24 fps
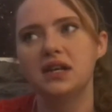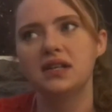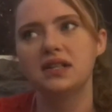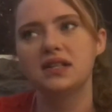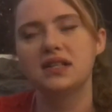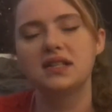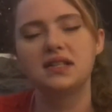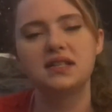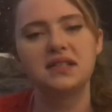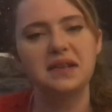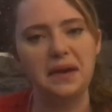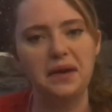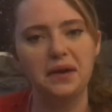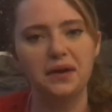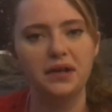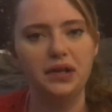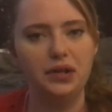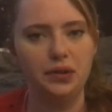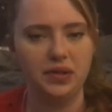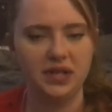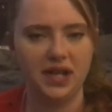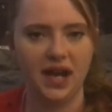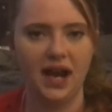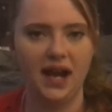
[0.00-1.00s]

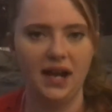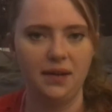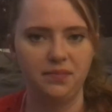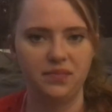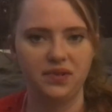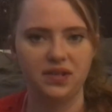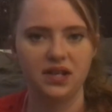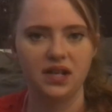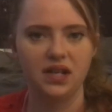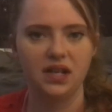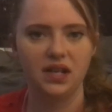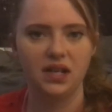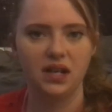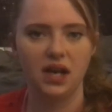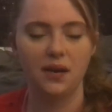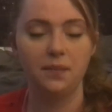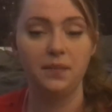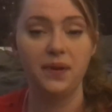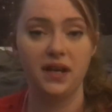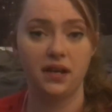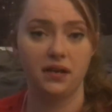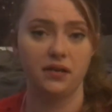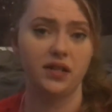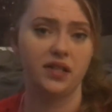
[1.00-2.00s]
stereotyped
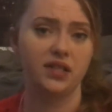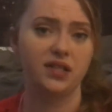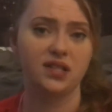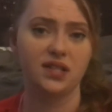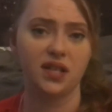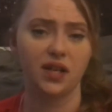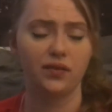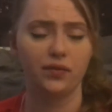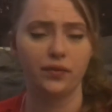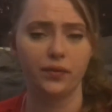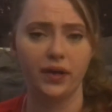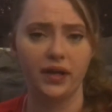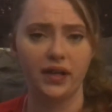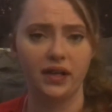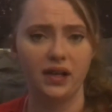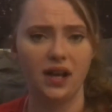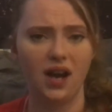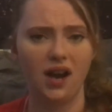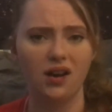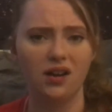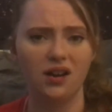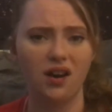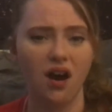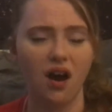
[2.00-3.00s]
appearance of what an
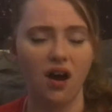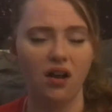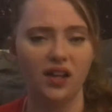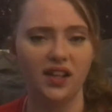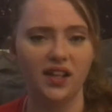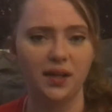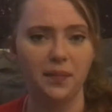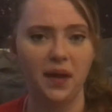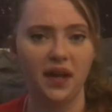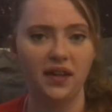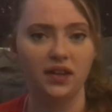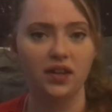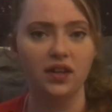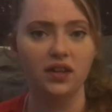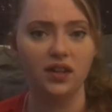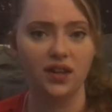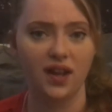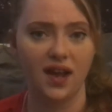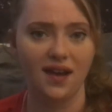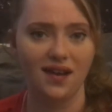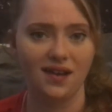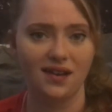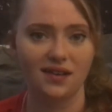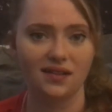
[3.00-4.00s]
alcoholic might look
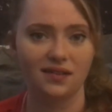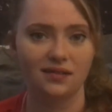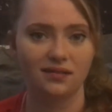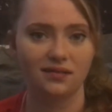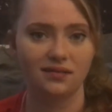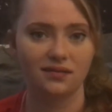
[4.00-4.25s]
like?